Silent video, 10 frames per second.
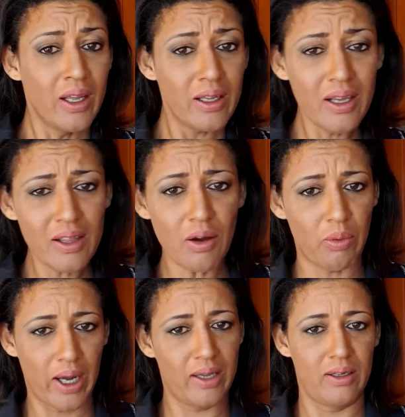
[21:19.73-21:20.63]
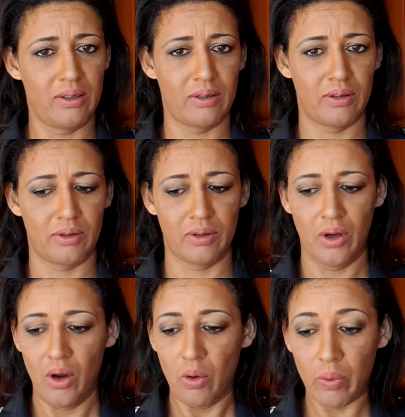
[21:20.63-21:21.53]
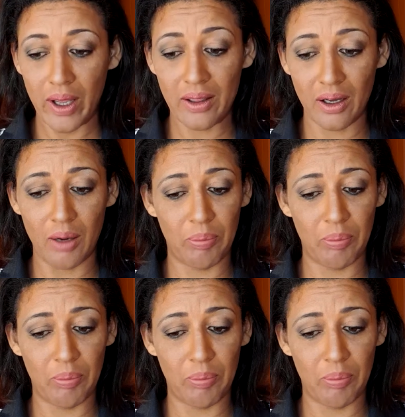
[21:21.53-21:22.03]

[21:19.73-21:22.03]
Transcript: Either way, whether a